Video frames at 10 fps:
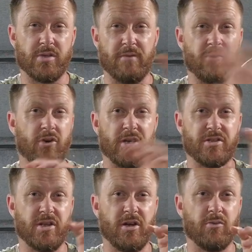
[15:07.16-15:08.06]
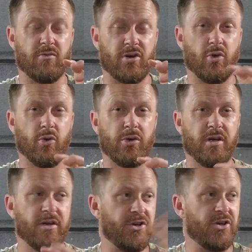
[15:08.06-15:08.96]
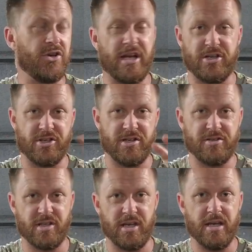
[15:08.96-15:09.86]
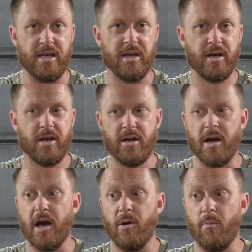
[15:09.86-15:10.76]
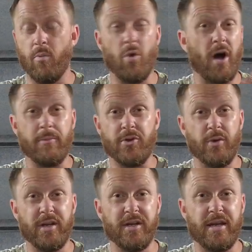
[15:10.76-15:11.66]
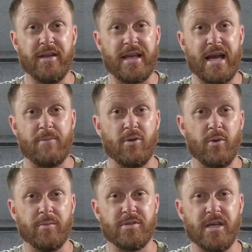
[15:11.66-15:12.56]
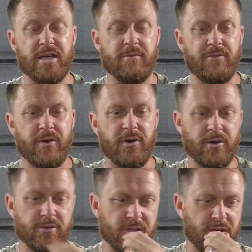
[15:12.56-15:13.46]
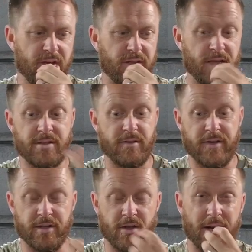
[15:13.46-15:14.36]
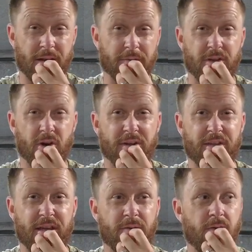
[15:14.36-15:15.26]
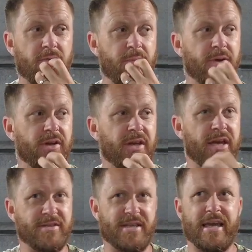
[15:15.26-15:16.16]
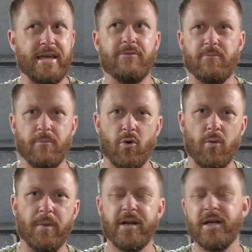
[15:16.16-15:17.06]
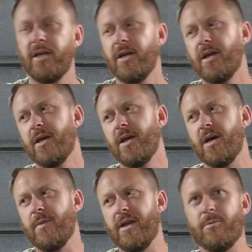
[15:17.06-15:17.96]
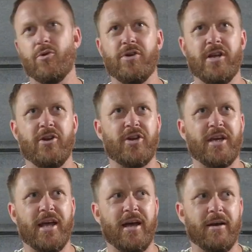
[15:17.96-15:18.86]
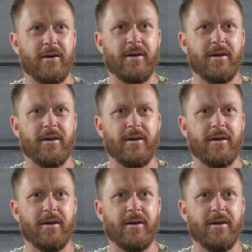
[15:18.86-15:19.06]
they've got an external recorder and you can actually see what I'm doing in the camera when I'm taking photos. That's something that I love the idea of, but it's even more money. I mean, I'm already looking at